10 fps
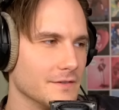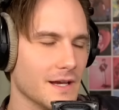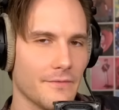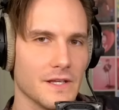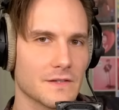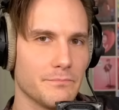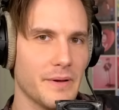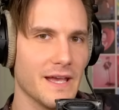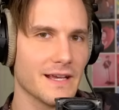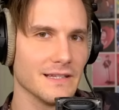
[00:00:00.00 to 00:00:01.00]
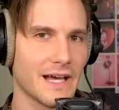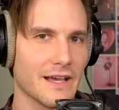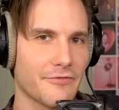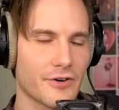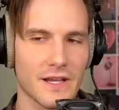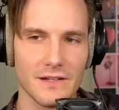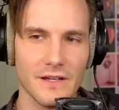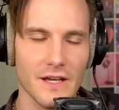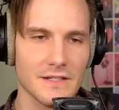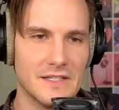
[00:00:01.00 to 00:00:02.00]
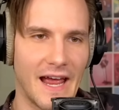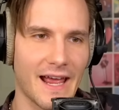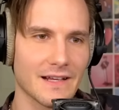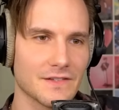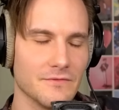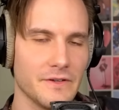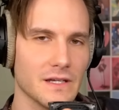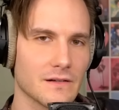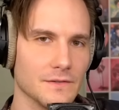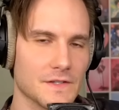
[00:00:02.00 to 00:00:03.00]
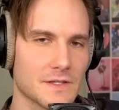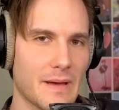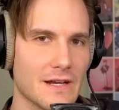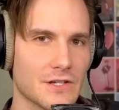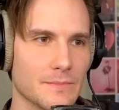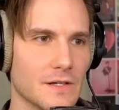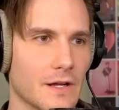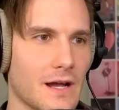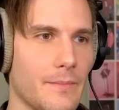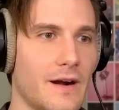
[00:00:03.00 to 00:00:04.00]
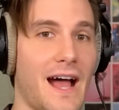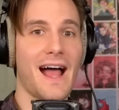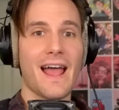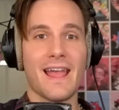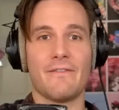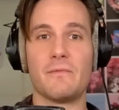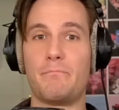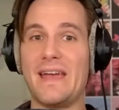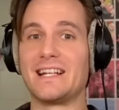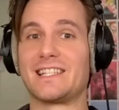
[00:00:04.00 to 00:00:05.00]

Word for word: You have these big, like, freaking tanks and vehicles and spaceships, and they come here. I have a big